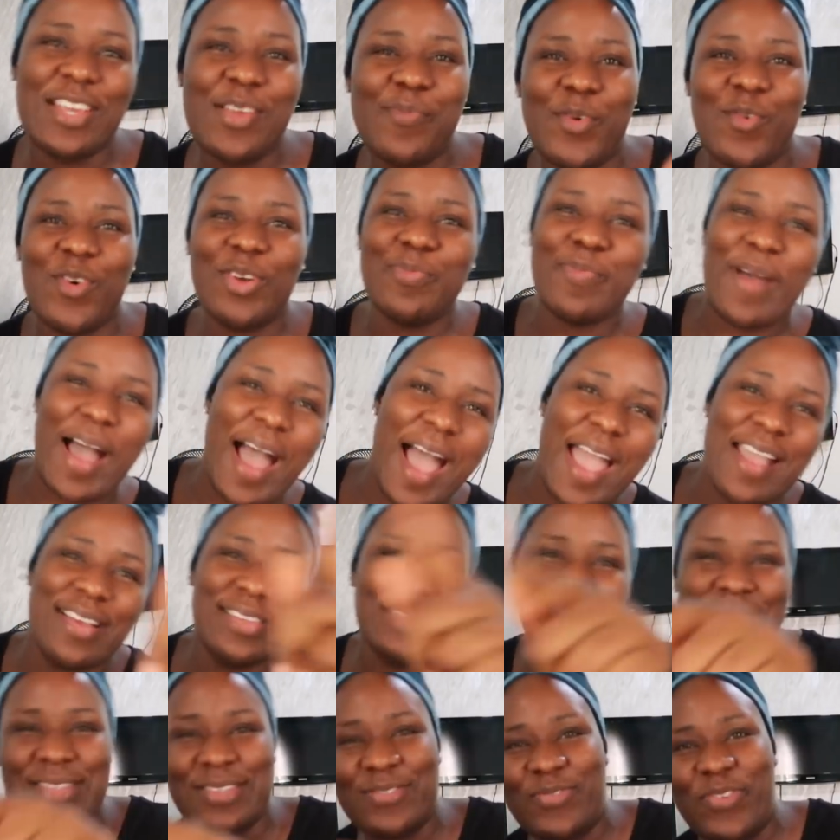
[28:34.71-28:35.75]
You people want my
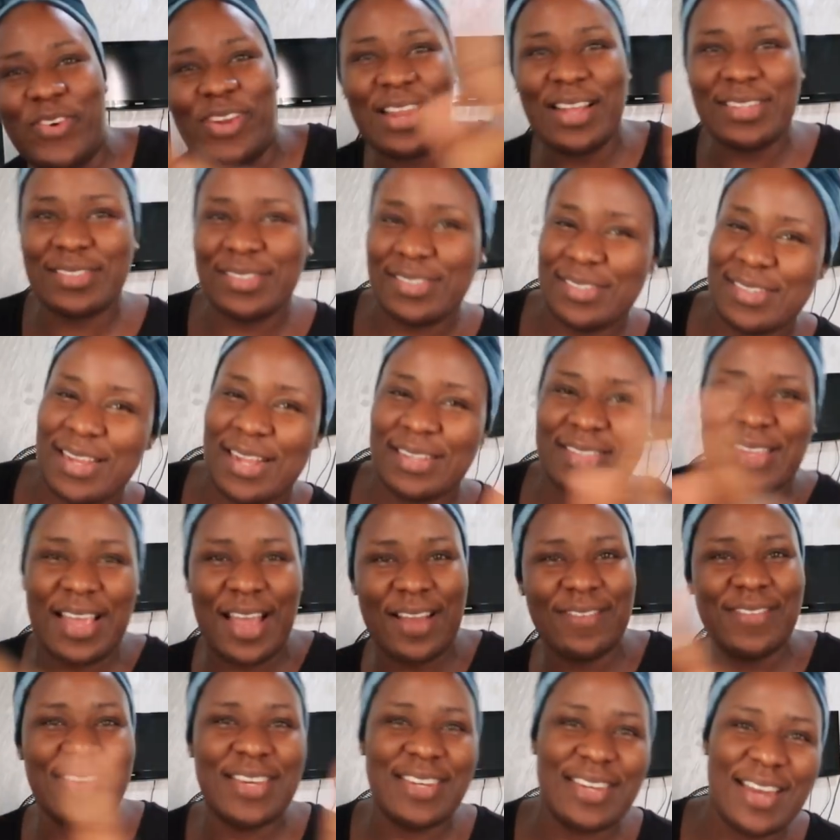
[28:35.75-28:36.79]
IUD to fall out so that
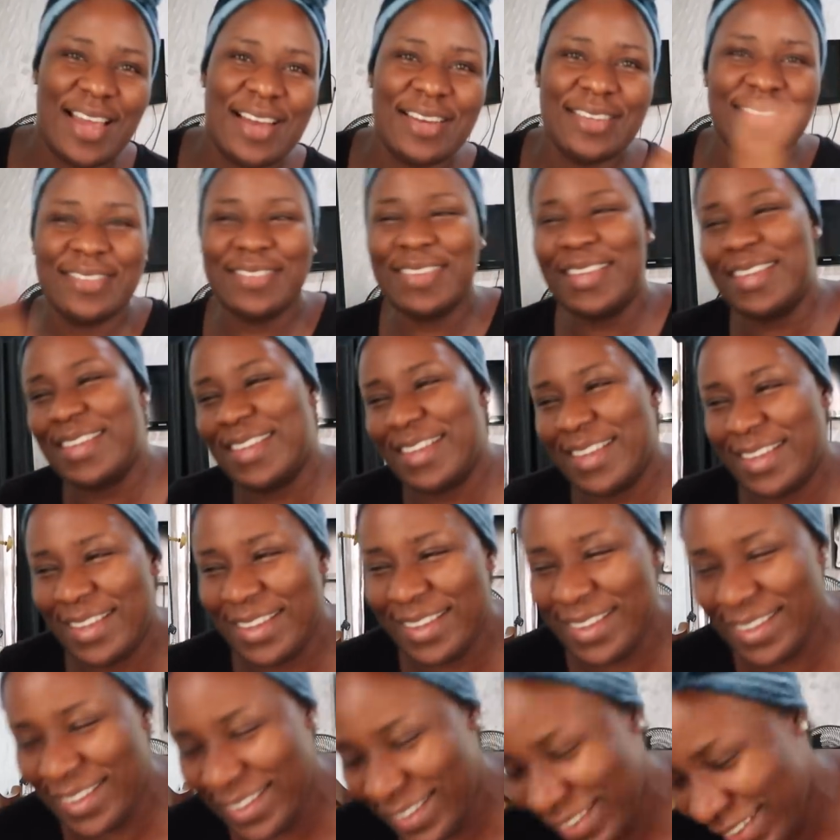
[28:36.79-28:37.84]
I will now. No,
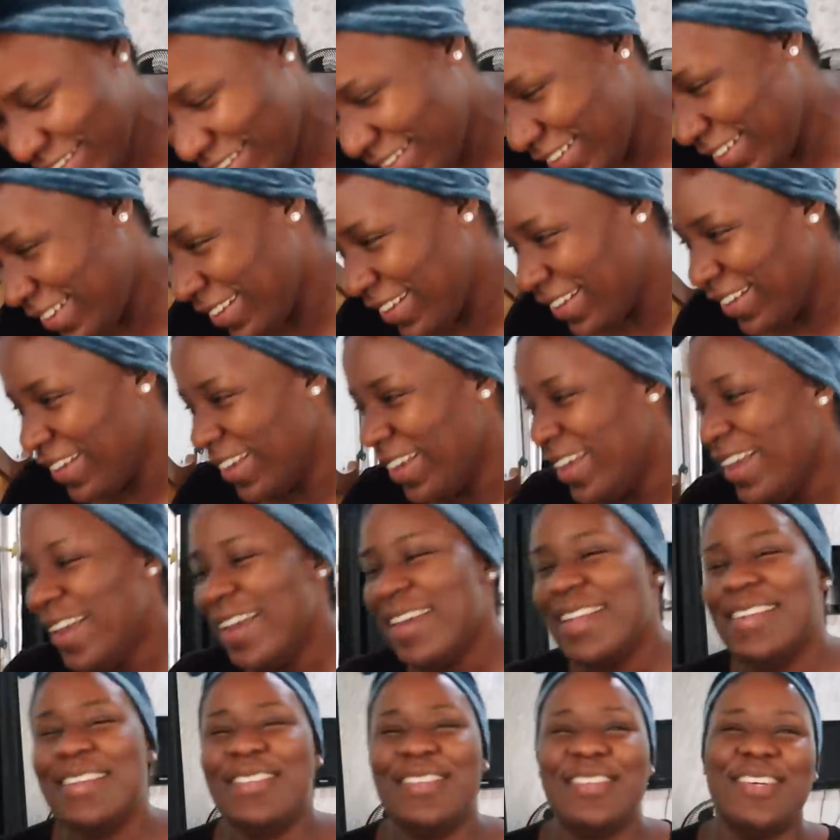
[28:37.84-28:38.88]

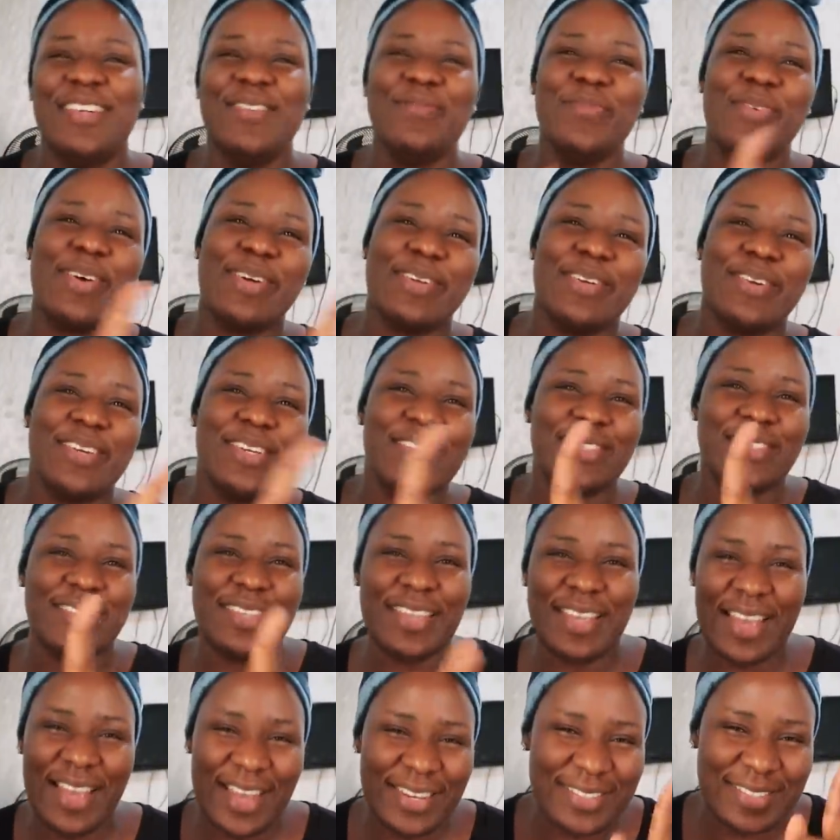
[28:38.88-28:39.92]
people are not going to
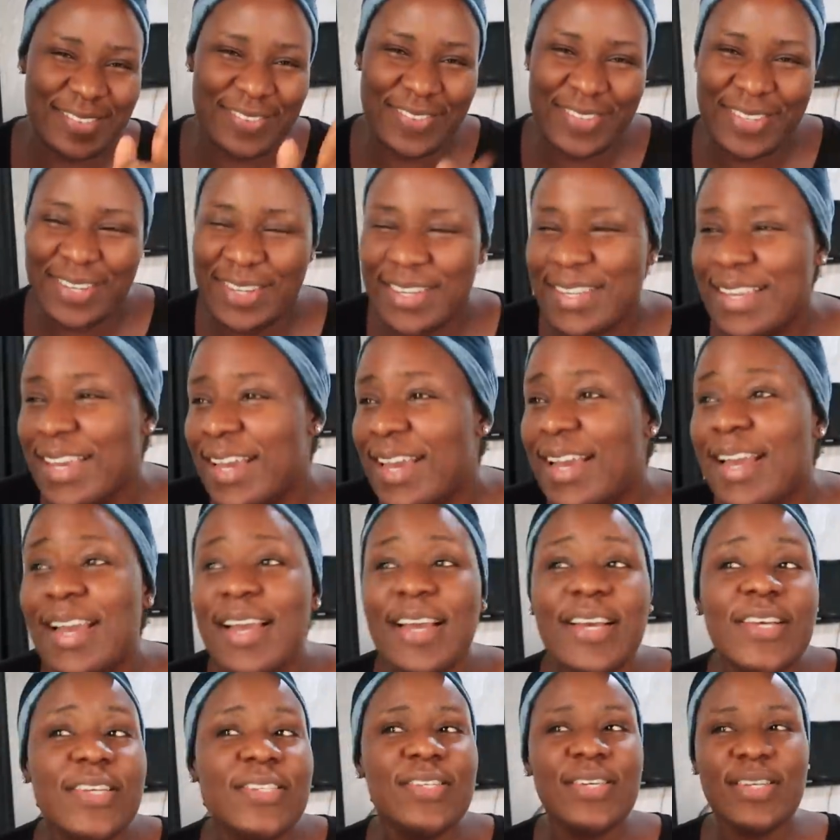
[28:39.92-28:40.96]
catch me, okay?
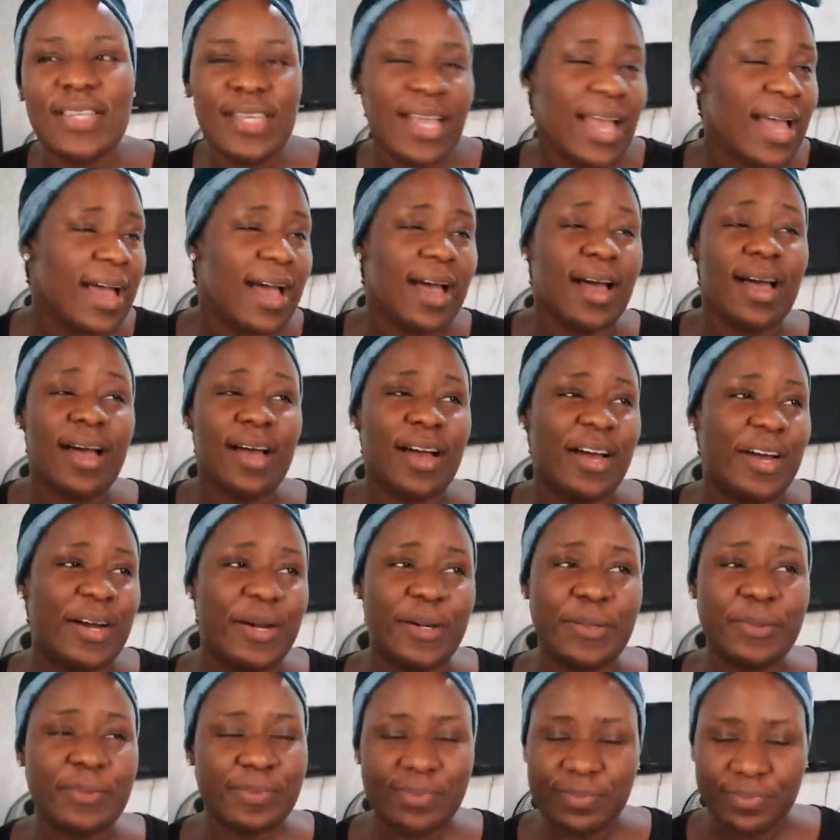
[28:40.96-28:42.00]
So,
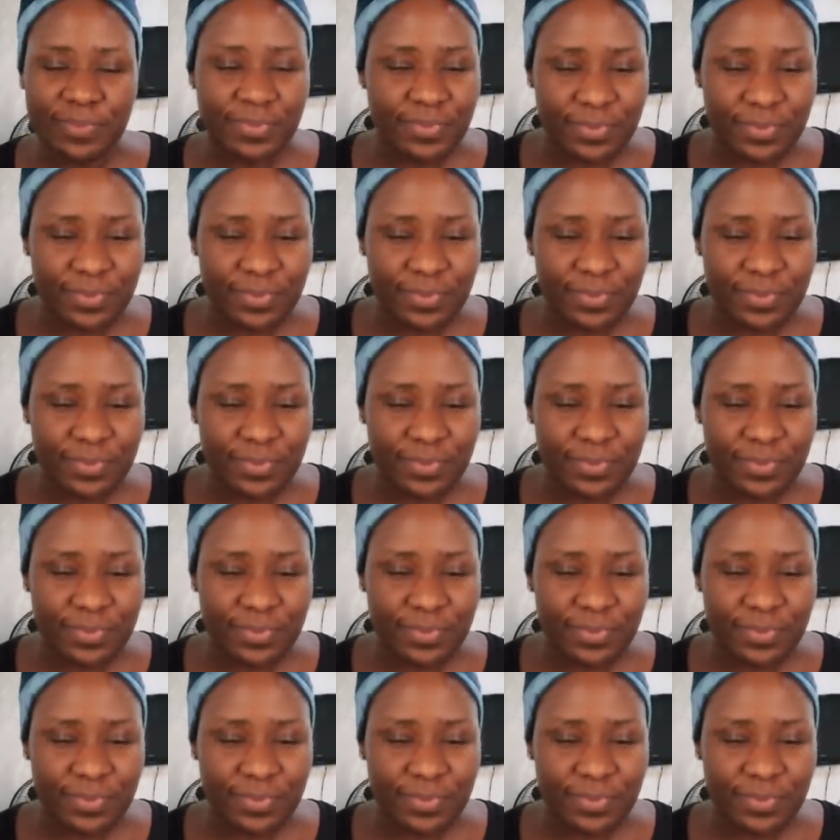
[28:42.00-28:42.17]
yeah,